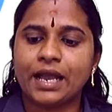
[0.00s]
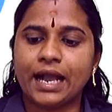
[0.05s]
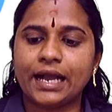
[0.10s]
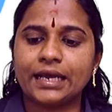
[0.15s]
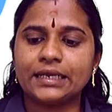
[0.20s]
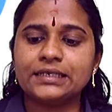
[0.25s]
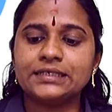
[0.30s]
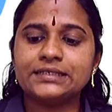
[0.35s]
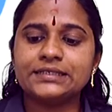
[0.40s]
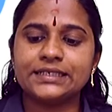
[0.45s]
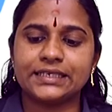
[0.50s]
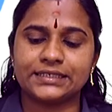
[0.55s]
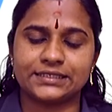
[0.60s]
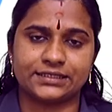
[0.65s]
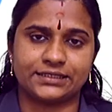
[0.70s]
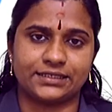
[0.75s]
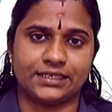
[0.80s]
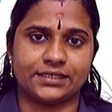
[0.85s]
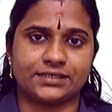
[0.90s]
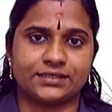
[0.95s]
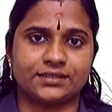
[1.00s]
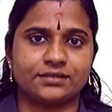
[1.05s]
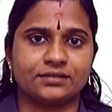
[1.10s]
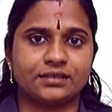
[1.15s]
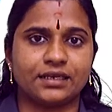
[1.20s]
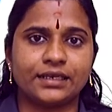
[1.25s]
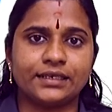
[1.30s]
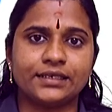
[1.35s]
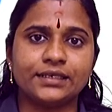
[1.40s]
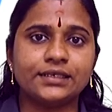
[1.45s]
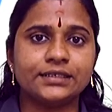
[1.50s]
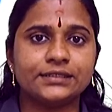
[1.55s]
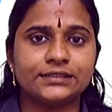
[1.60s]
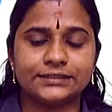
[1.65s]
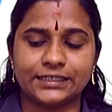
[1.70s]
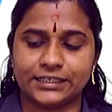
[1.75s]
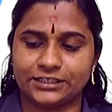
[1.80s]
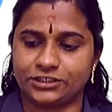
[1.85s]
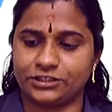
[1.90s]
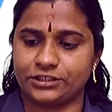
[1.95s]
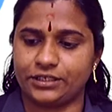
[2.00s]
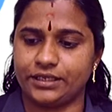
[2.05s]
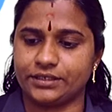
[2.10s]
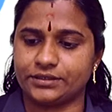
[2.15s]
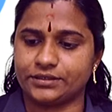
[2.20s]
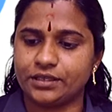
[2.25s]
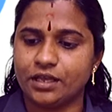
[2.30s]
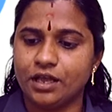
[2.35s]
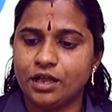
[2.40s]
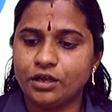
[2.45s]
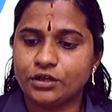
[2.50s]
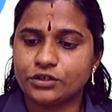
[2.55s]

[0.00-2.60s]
and justice and justice.